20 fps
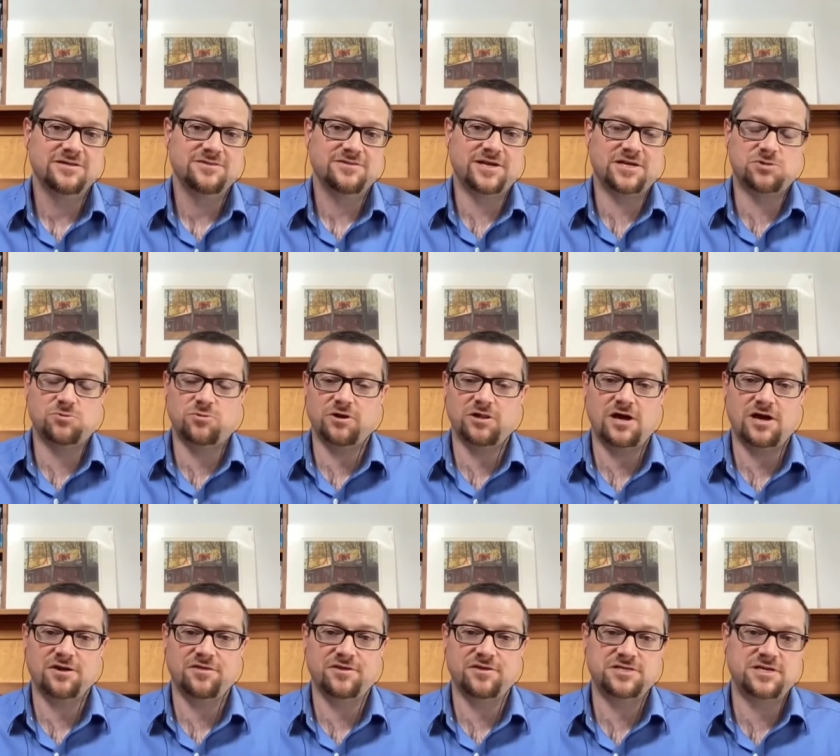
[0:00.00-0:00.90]
That's what a lot
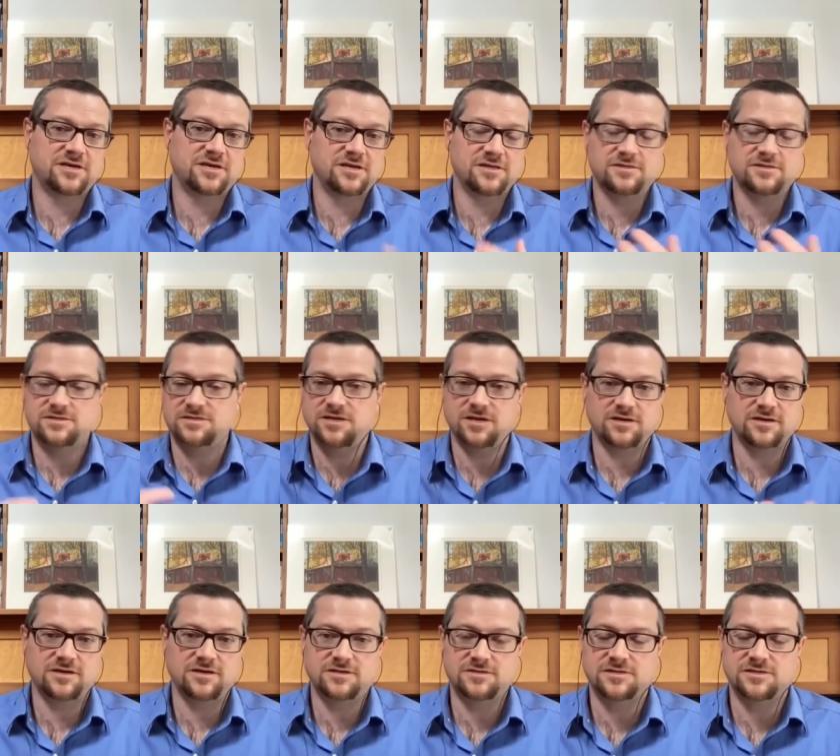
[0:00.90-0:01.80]
of the ticket
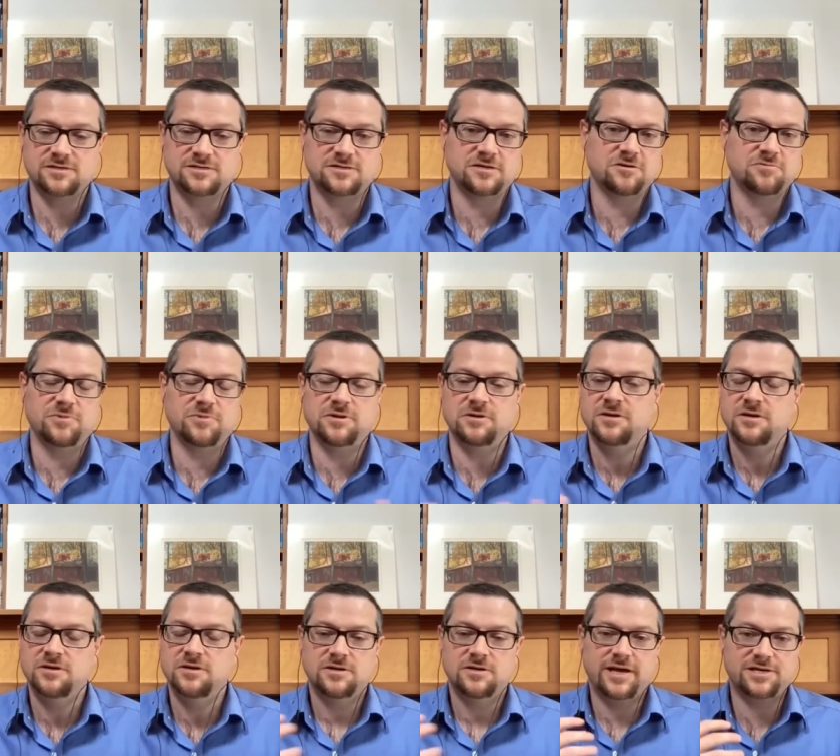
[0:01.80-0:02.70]
ticketing system and
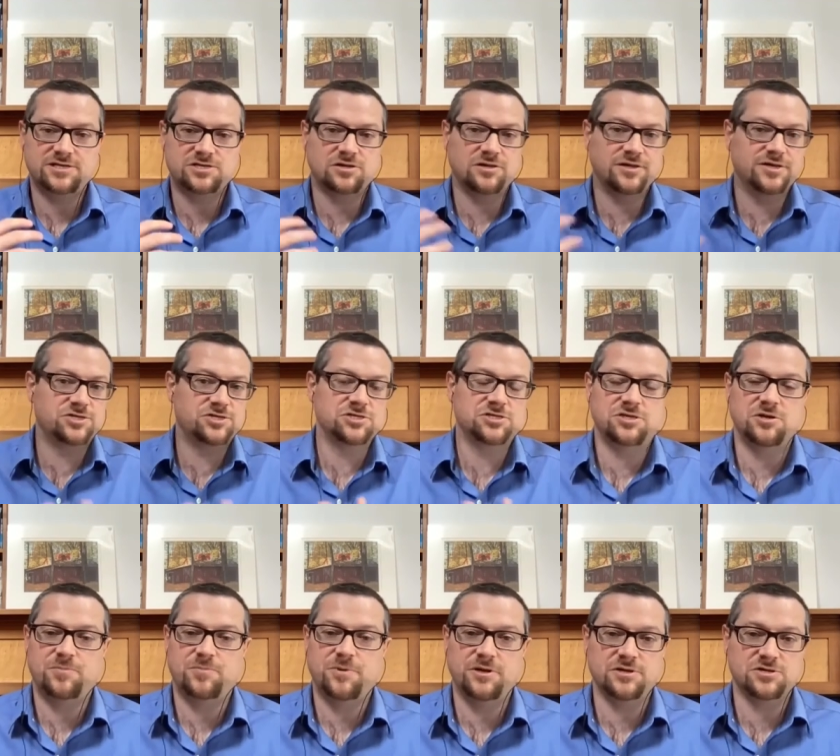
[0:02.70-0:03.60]
escalations
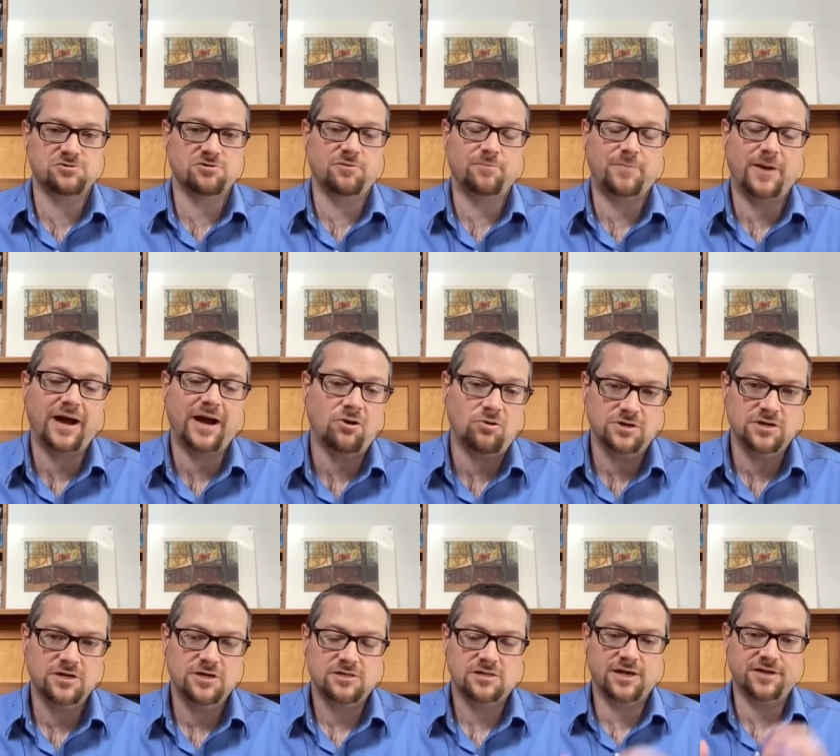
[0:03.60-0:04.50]
and appeals are
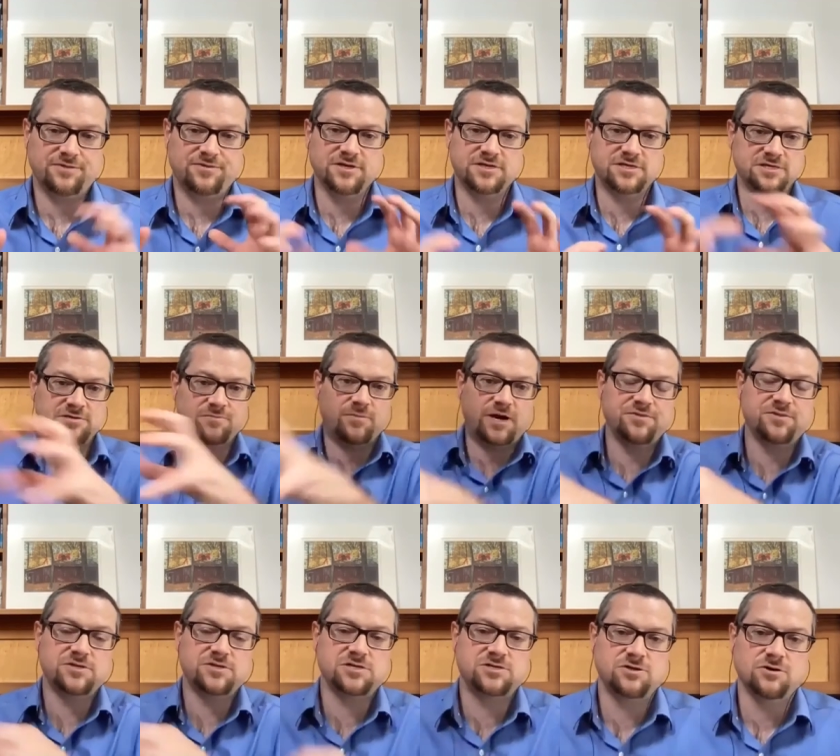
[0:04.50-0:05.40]
about. Like this isn't mine,
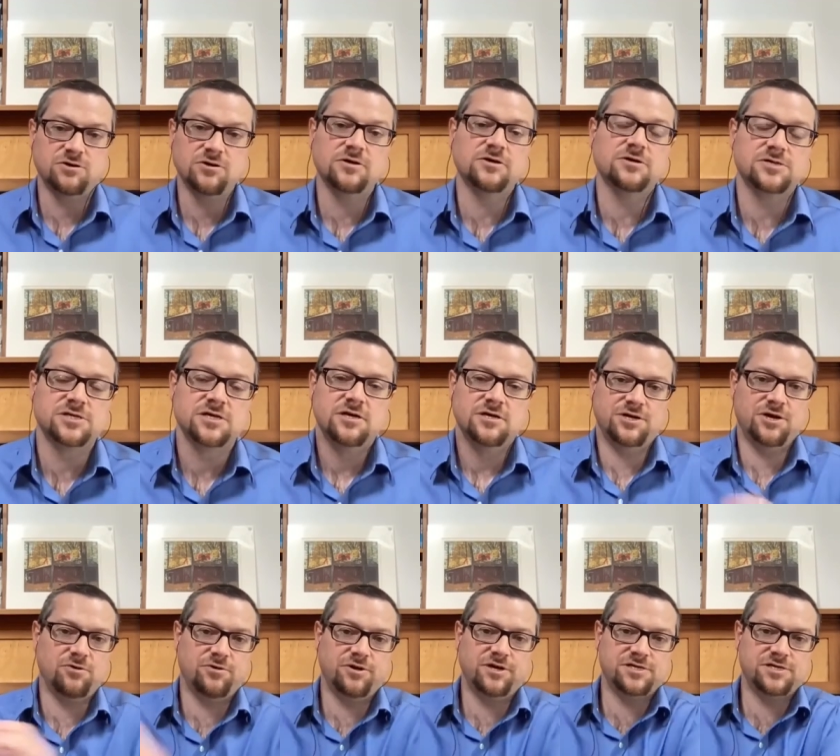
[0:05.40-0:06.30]
this is yours.
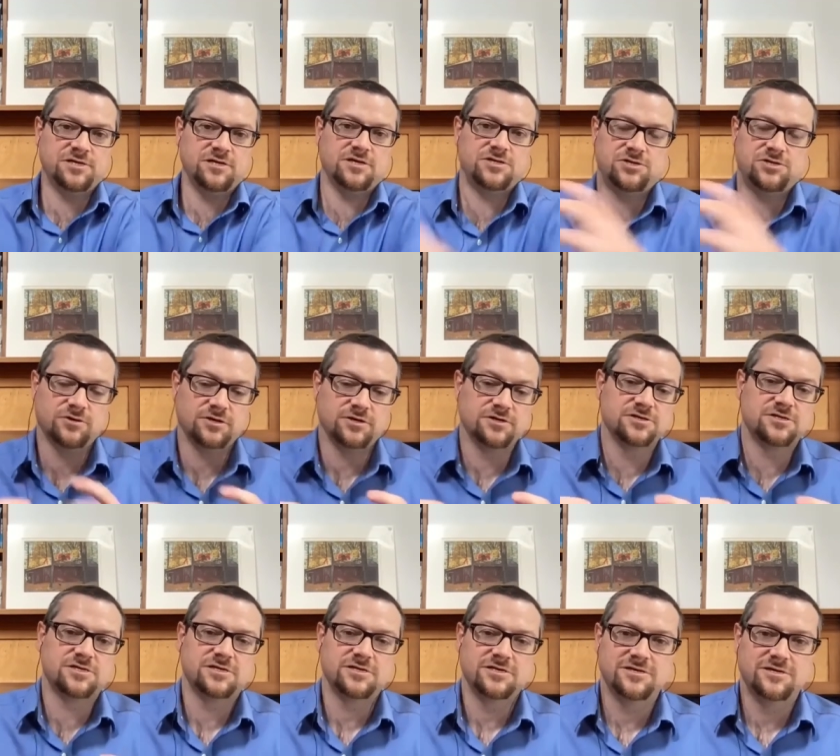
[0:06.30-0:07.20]
No, it isn't. It's
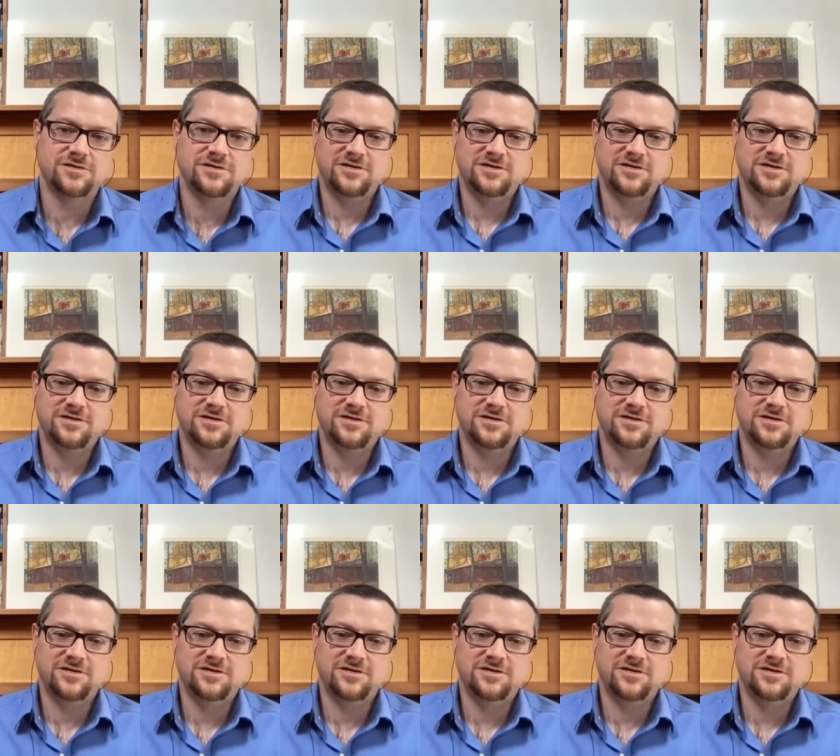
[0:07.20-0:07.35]
yours